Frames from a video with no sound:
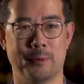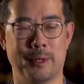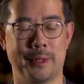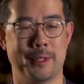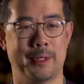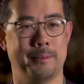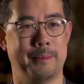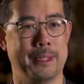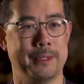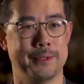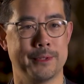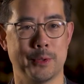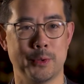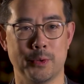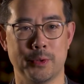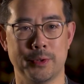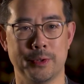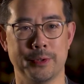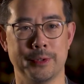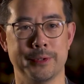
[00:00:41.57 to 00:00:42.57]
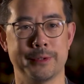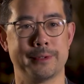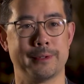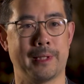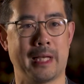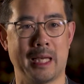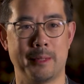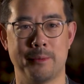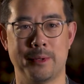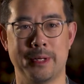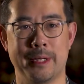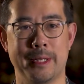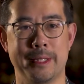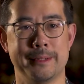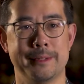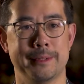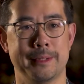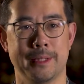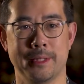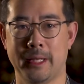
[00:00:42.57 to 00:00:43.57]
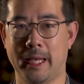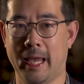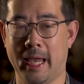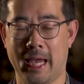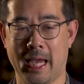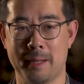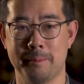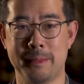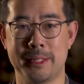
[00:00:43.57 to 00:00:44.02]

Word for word: whether it be schools, libraries, and